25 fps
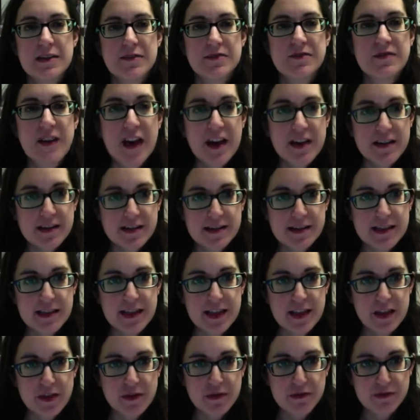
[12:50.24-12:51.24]
fallacy
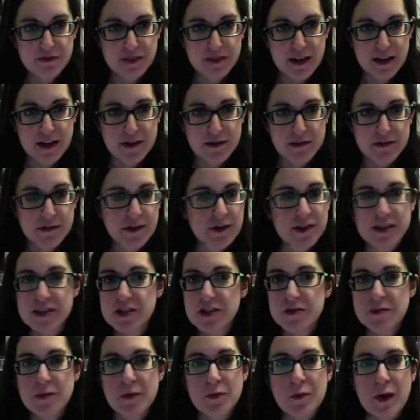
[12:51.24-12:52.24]
that you found,
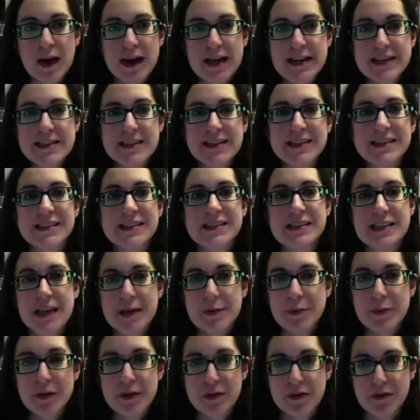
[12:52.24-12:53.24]
why is this
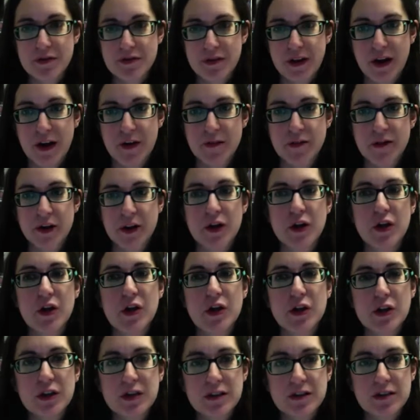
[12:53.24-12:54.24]
example you found a
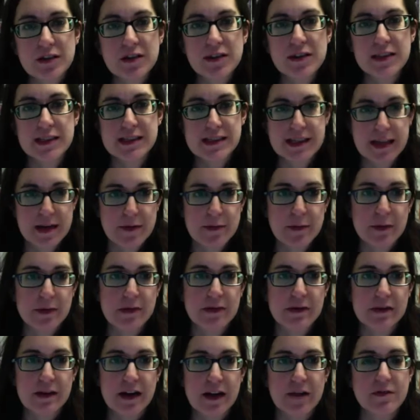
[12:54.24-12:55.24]
good
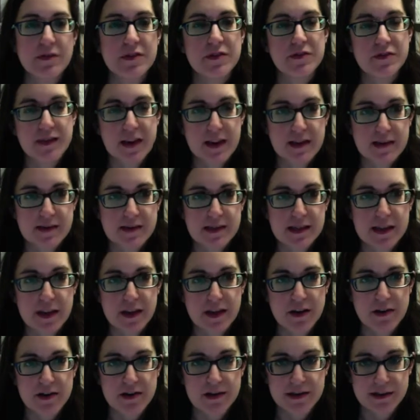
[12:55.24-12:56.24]
example of the fallacy
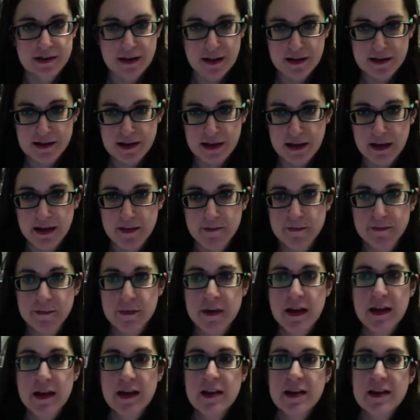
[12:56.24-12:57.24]
that you're discussing?
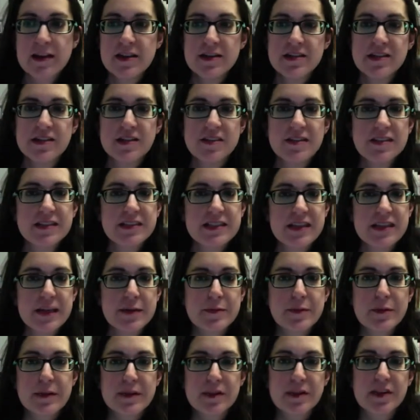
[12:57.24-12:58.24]
So
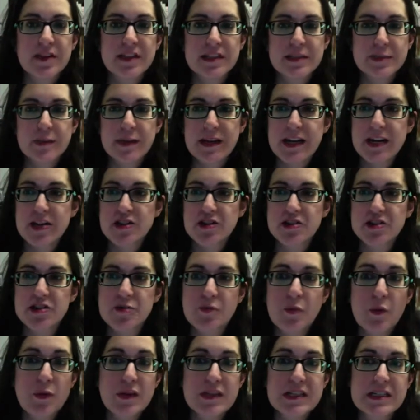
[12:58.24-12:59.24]
your explanation should
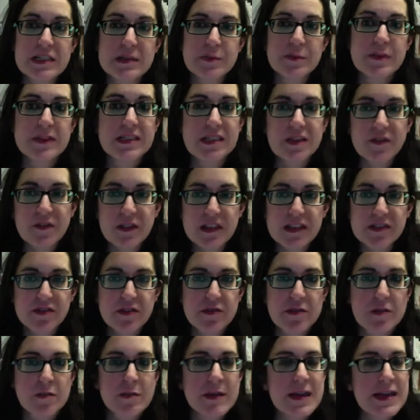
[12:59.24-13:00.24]
point to specifics
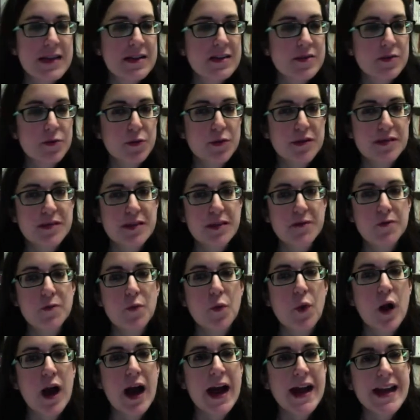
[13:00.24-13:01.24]
from the media source and
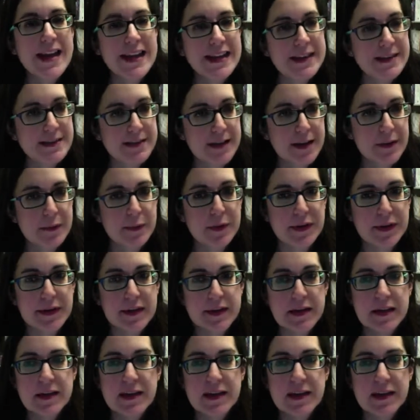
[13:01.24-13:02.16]
why exactly